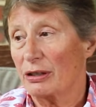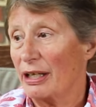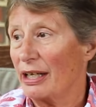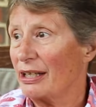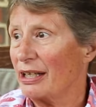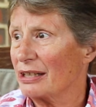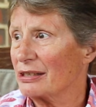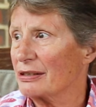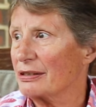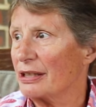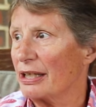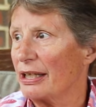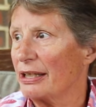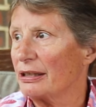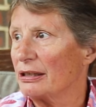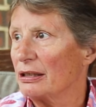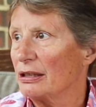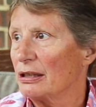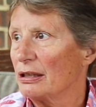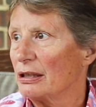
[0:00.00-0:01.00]
And I'd
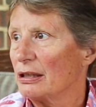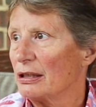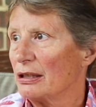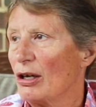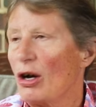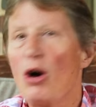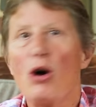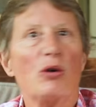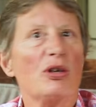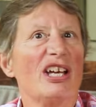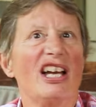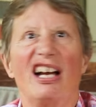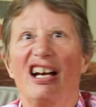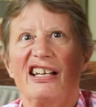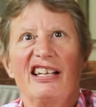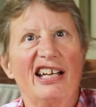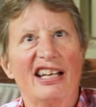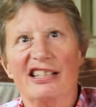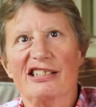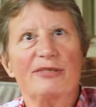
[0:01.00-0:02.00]
say, oh,
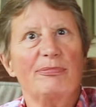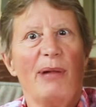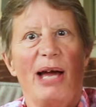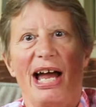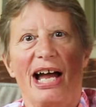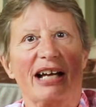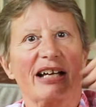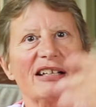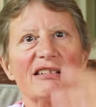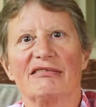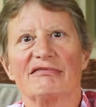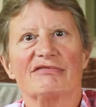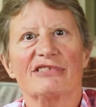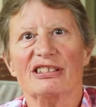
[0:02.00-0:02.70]
yeah, that's Mac.